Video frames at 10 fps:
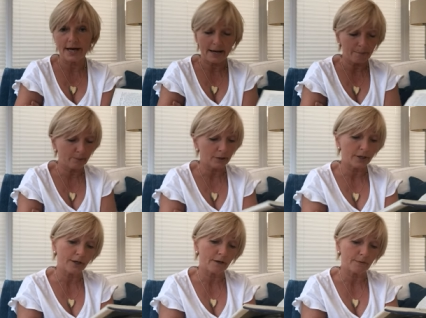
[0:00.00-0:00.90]
ample
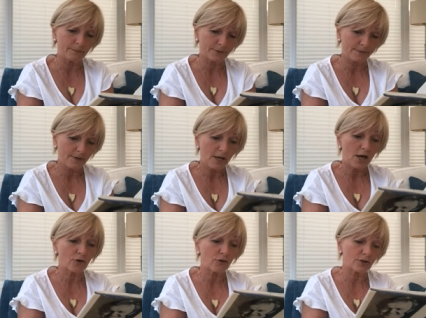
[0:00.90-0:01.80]
arms
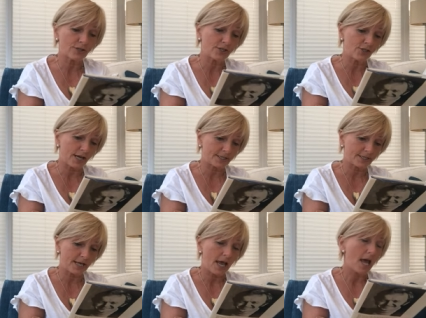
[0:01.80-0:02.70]
across her chest,